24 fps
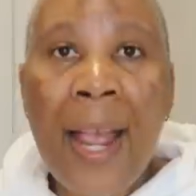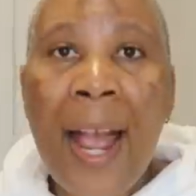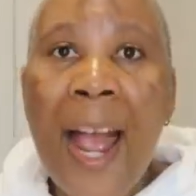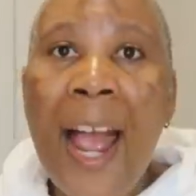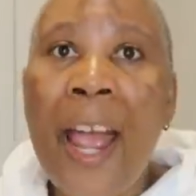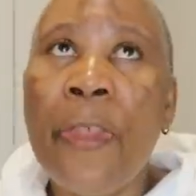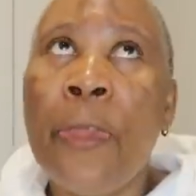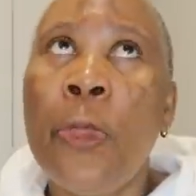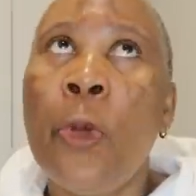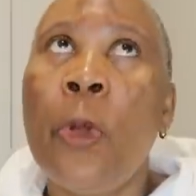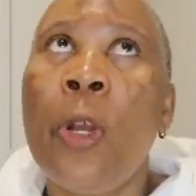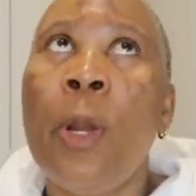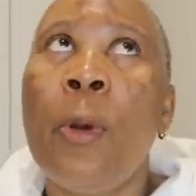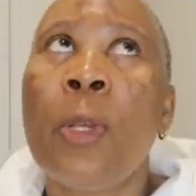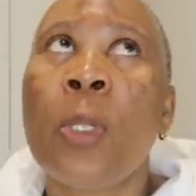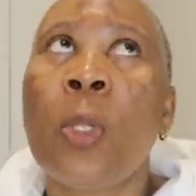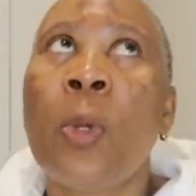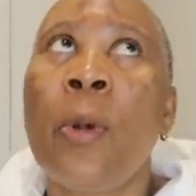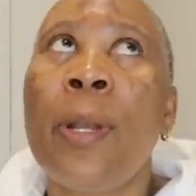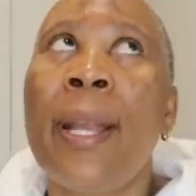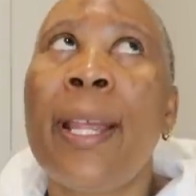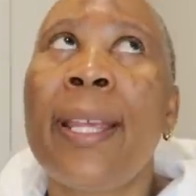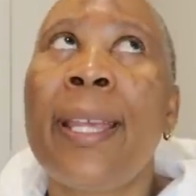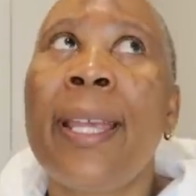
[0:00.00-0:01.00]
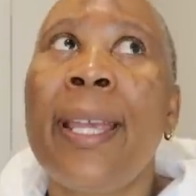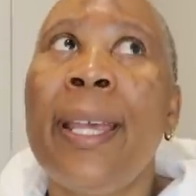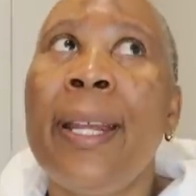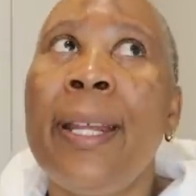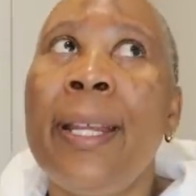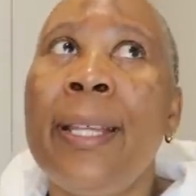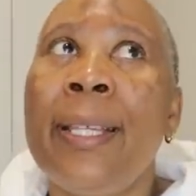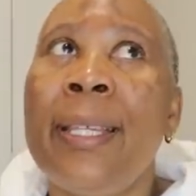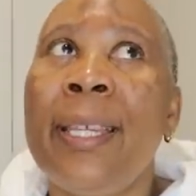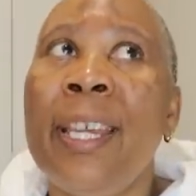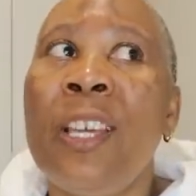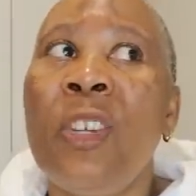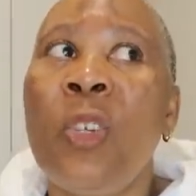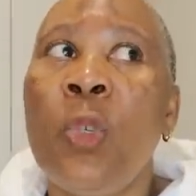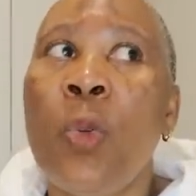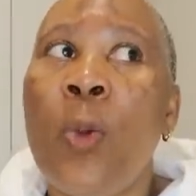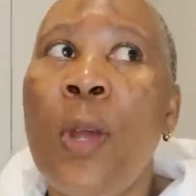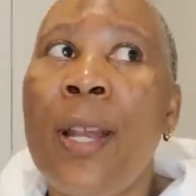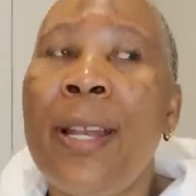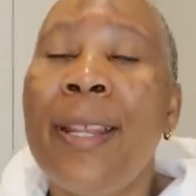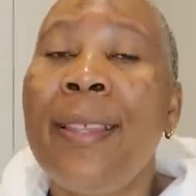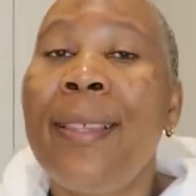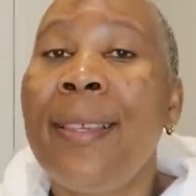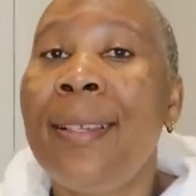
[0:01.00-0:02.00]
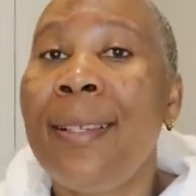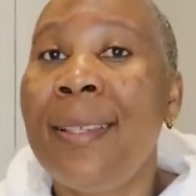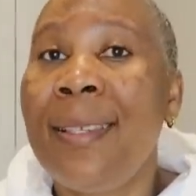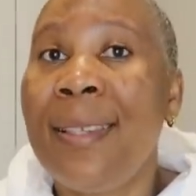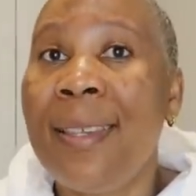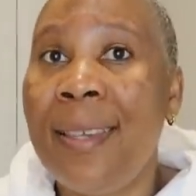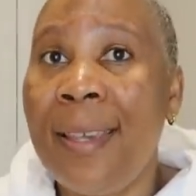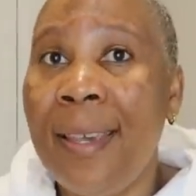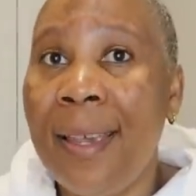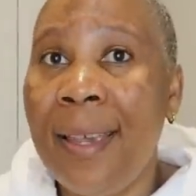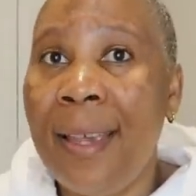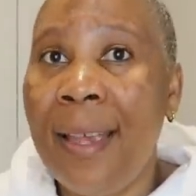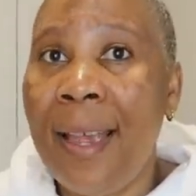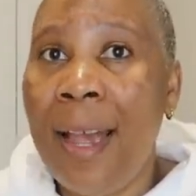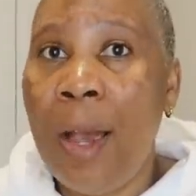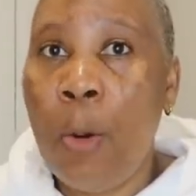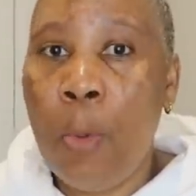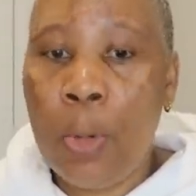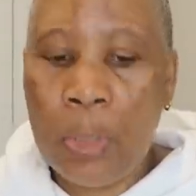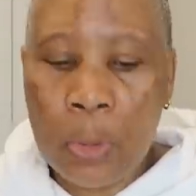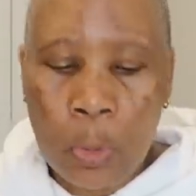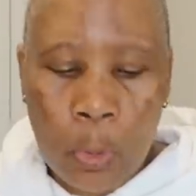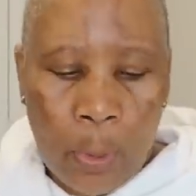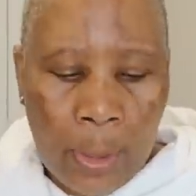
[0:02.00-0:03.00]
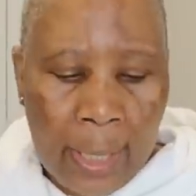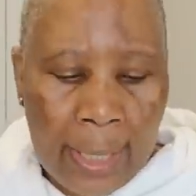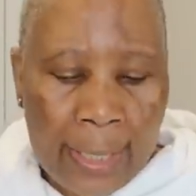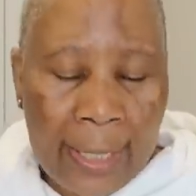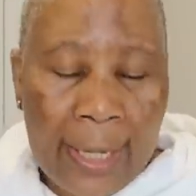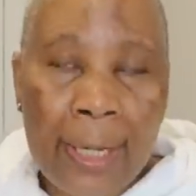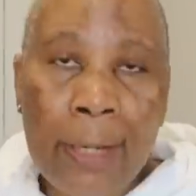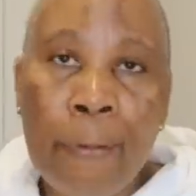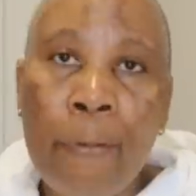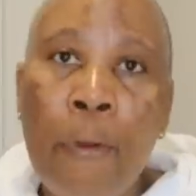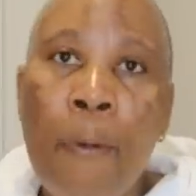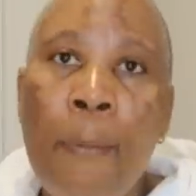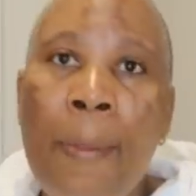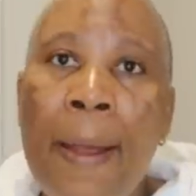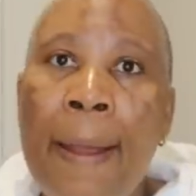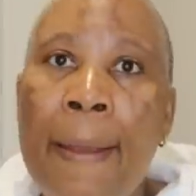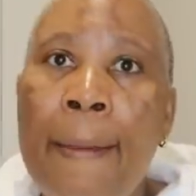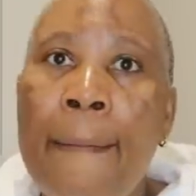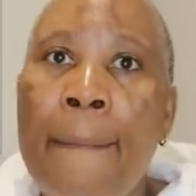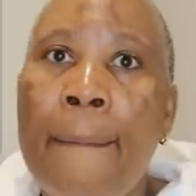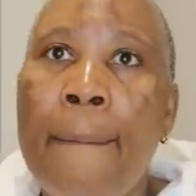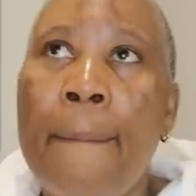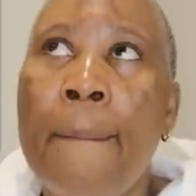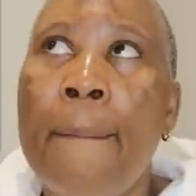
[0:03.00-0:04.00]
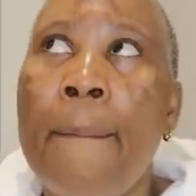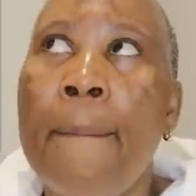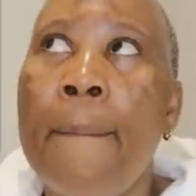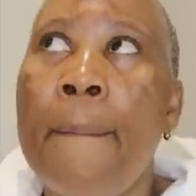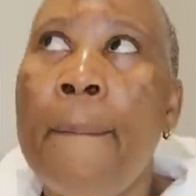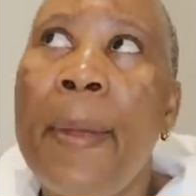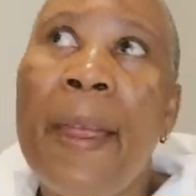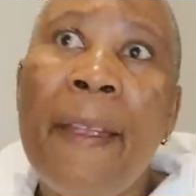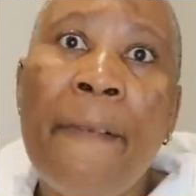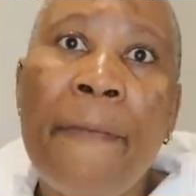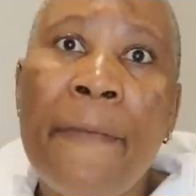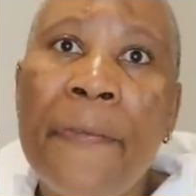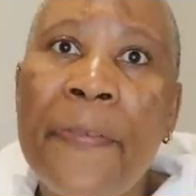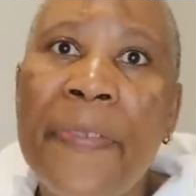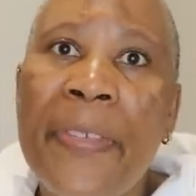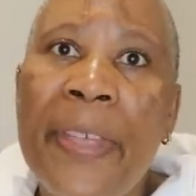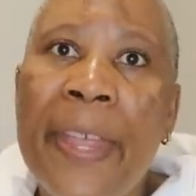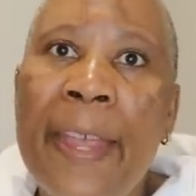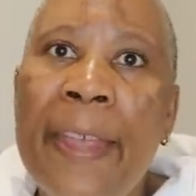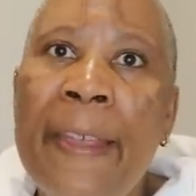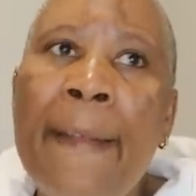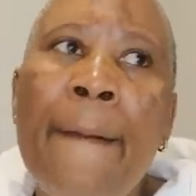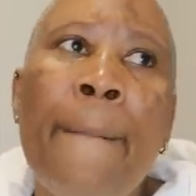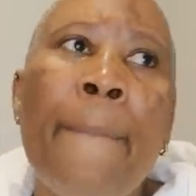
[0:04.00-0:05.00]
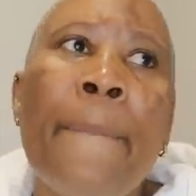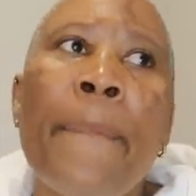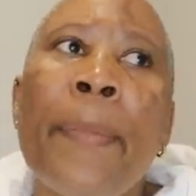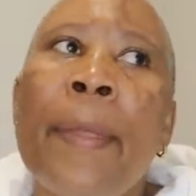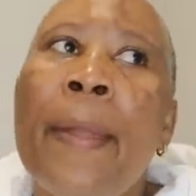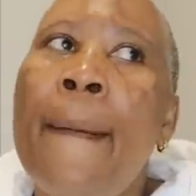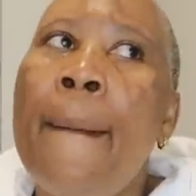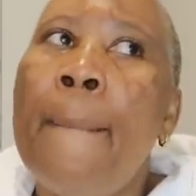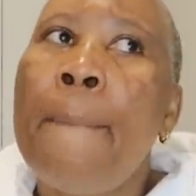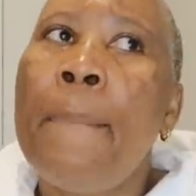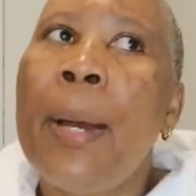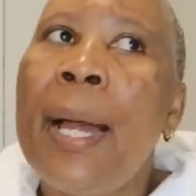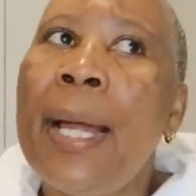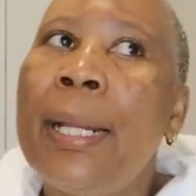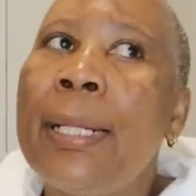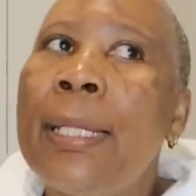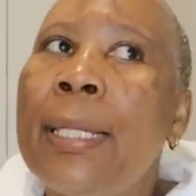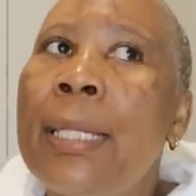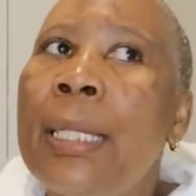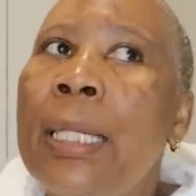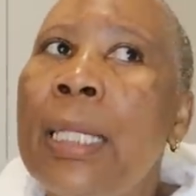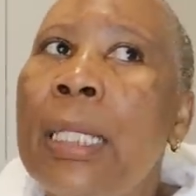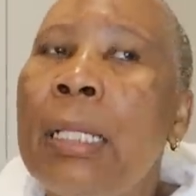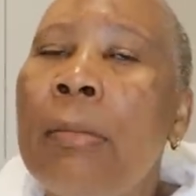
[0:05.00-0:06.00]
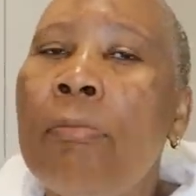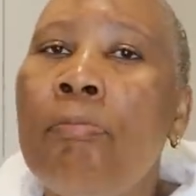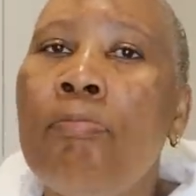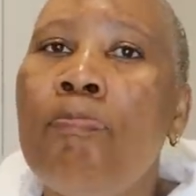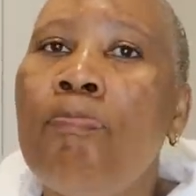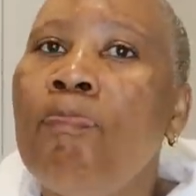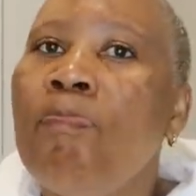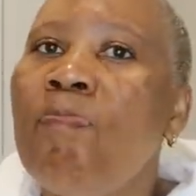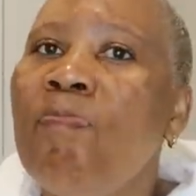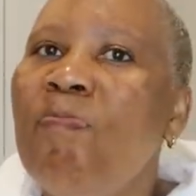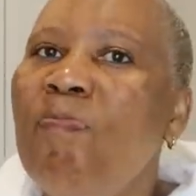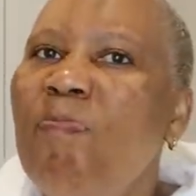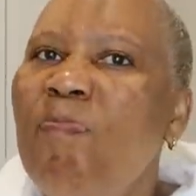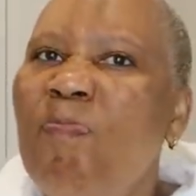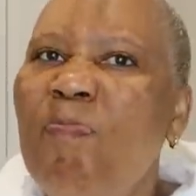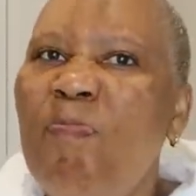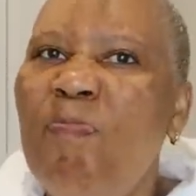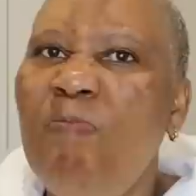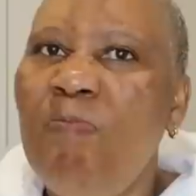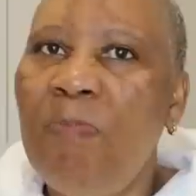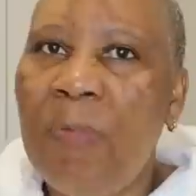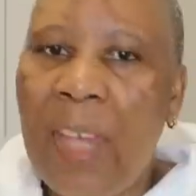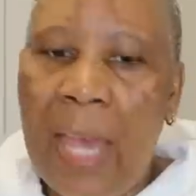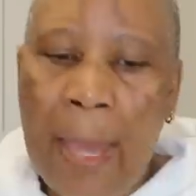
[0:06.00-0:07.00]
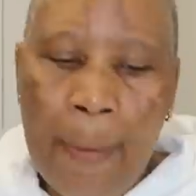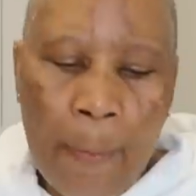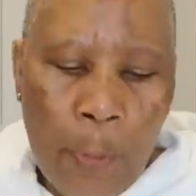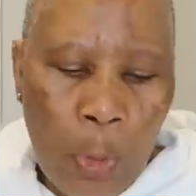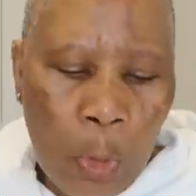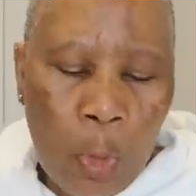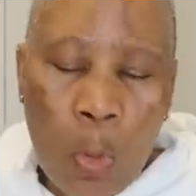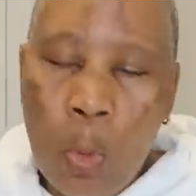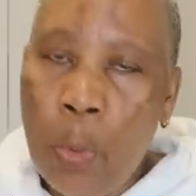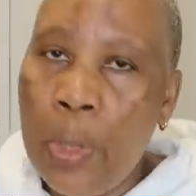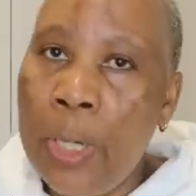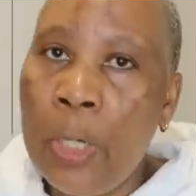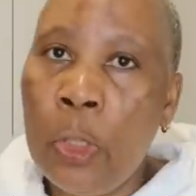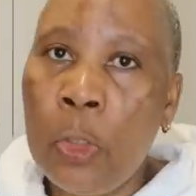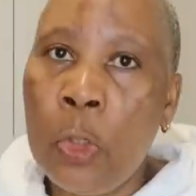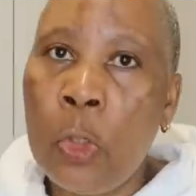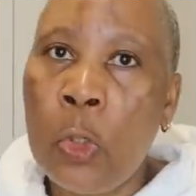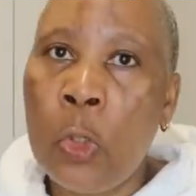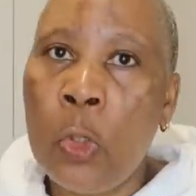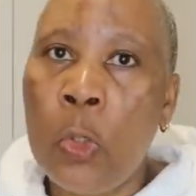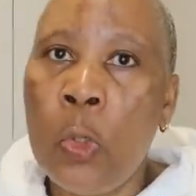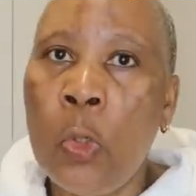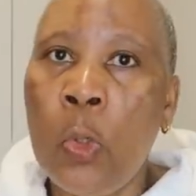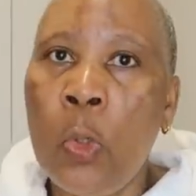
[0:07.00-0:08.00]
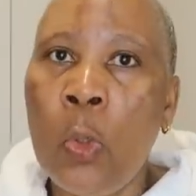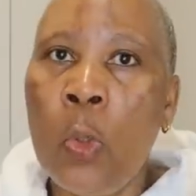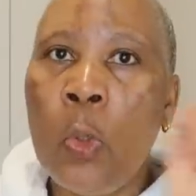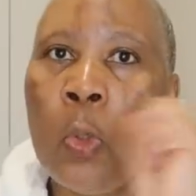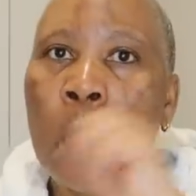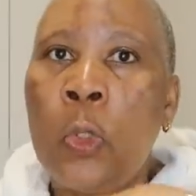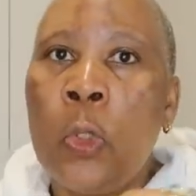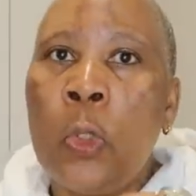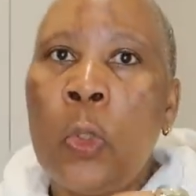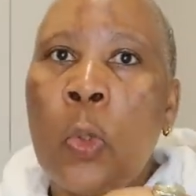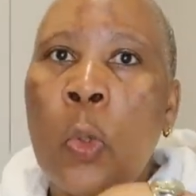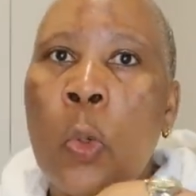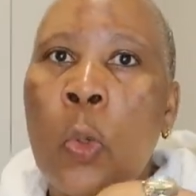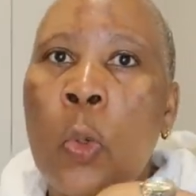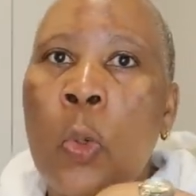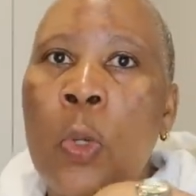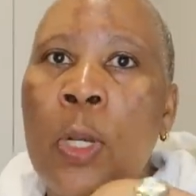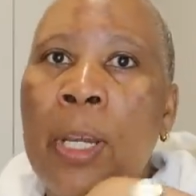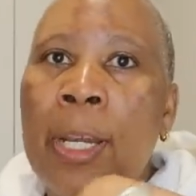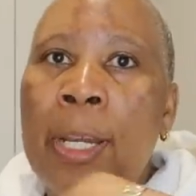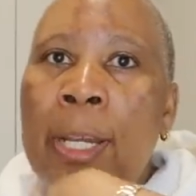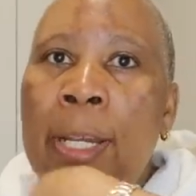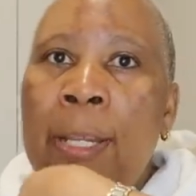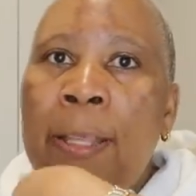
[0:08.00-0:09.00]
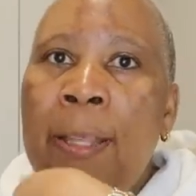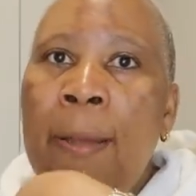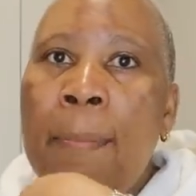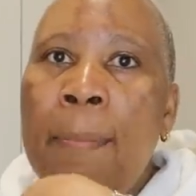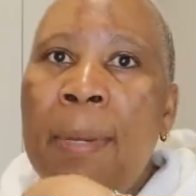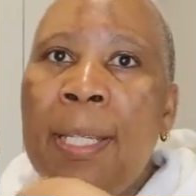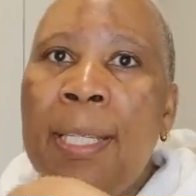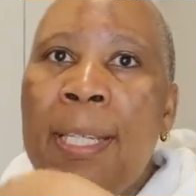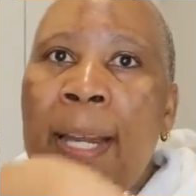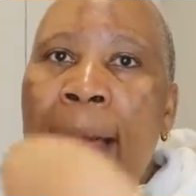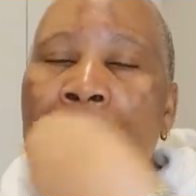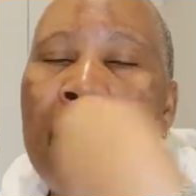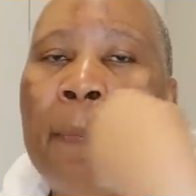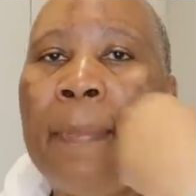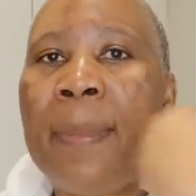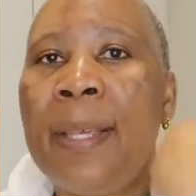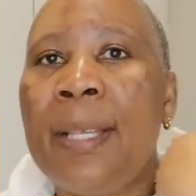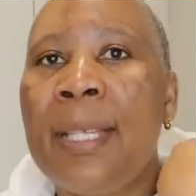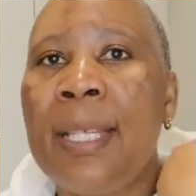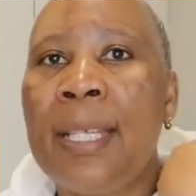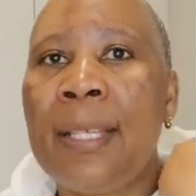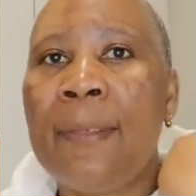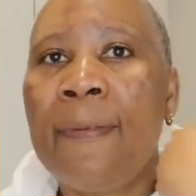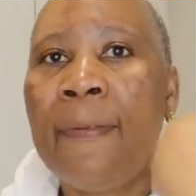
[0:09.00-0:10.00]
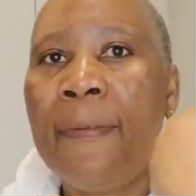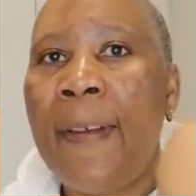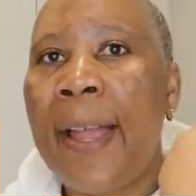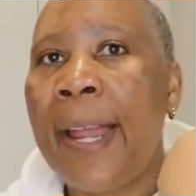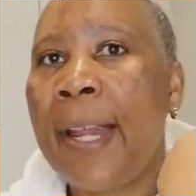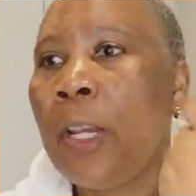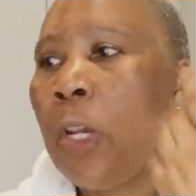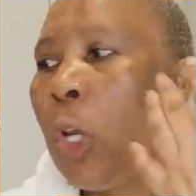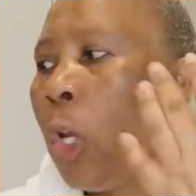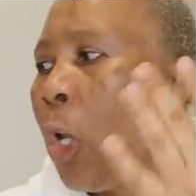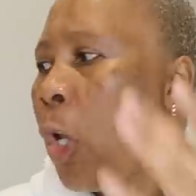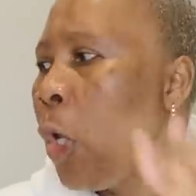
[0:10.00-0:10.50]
I thought I was gonna get it actually this year. I was gonna get it for my birthday, but I'm not going to. So in the meantime, this is fine.